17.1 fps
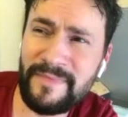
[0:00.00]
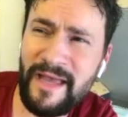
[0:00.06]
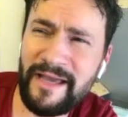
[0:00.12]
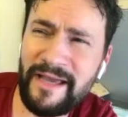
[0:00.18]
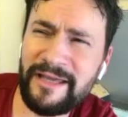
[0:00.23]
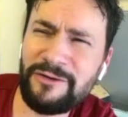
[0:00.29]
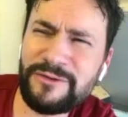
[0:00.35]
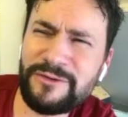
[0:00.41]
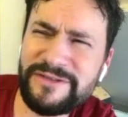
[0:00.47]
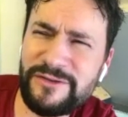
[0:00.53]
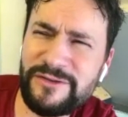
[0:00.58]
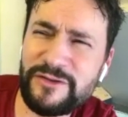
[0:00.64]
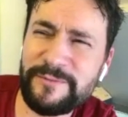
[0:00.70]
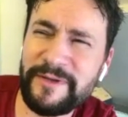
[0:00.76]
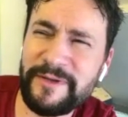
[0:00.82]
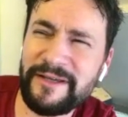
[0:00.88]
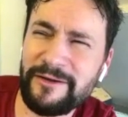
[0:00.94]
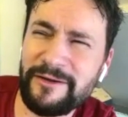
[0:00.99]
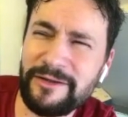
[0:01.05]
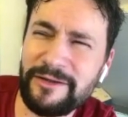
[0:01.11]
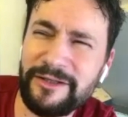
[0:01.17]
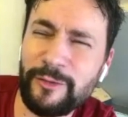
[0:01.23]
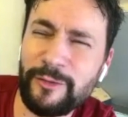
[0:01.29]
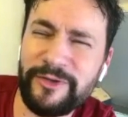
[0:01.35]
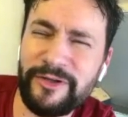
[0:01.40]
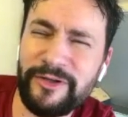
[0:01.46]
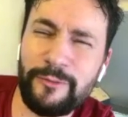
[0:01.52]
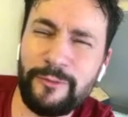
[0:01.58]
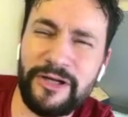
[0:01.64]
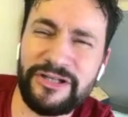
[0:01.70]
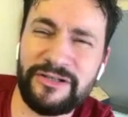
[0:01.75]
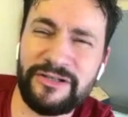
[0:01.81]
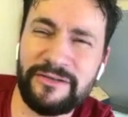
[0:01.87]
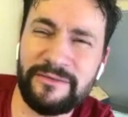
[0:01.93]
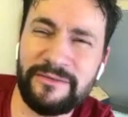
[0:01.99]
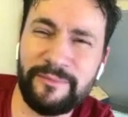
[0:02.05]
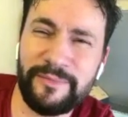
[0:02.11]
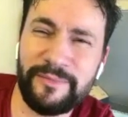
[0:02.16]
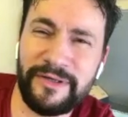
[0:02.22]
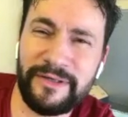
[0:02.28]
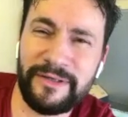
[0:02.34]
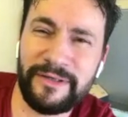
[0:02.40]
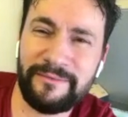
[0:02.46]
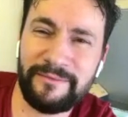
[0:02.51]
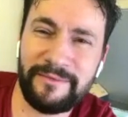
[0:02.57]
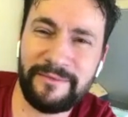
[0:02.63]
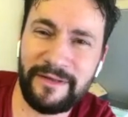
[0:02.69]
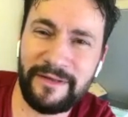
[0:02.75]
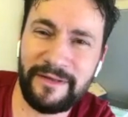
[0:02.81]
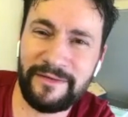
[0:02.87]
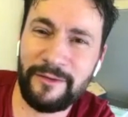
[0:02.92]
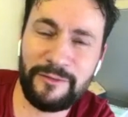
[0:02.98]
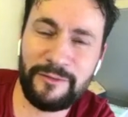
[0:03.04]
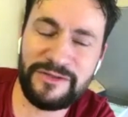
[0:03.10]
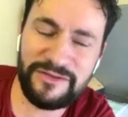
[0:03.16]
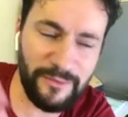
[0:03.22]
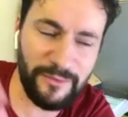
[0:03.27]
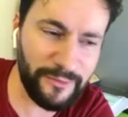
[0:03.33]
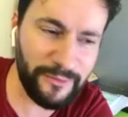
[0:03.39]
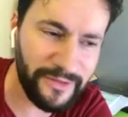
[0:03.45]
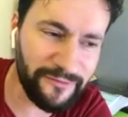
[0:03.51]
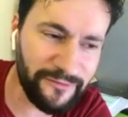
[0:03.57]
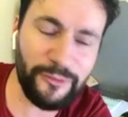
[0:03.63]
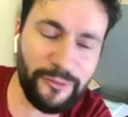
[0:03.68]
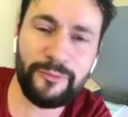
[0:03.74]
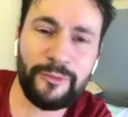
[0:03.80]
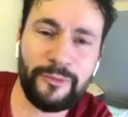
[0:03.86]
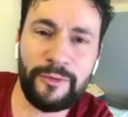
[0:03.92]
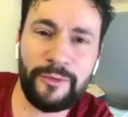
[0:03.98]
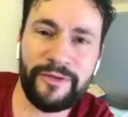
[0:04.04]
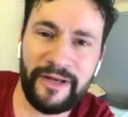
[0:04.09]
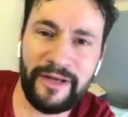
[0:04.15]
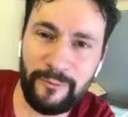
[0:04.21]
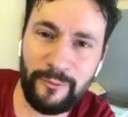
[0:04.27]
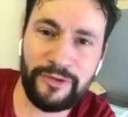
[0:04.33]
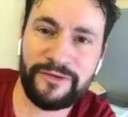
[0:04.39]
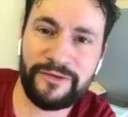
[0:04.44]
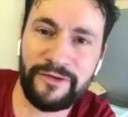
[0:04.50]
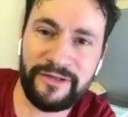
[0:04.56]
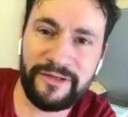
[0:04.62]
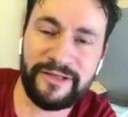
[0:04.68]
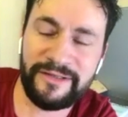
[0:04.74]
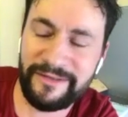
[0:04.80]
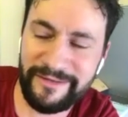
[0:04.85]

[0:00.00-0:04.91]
I can also speak a little bit of Russian, but that was only for a role that I worked on it.